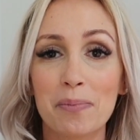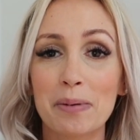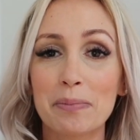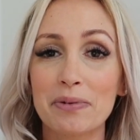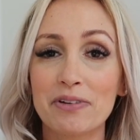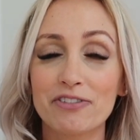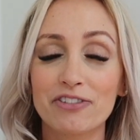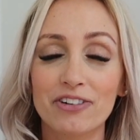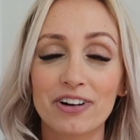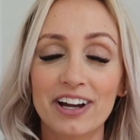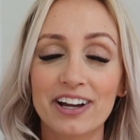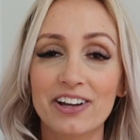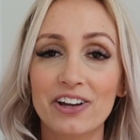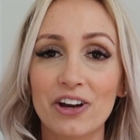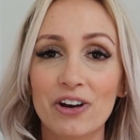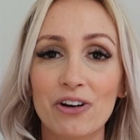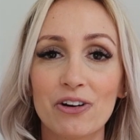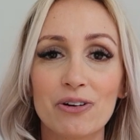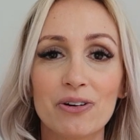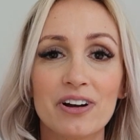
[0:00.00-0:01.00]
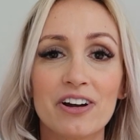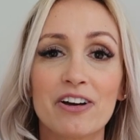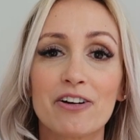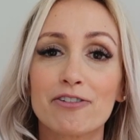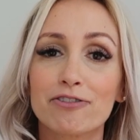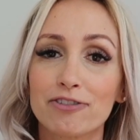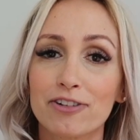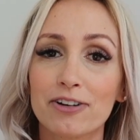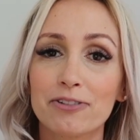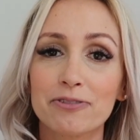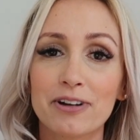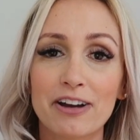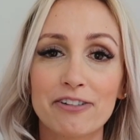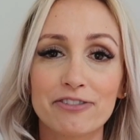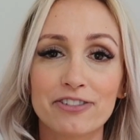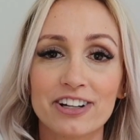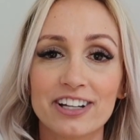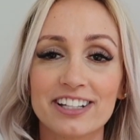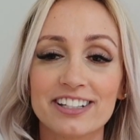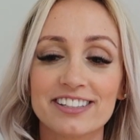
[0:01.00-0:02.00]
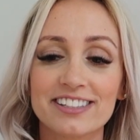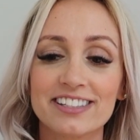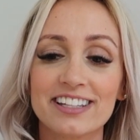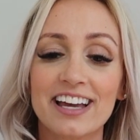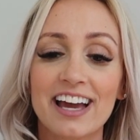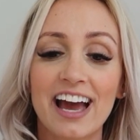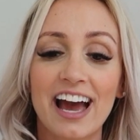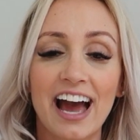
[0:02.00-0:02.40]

But before I go, for reference,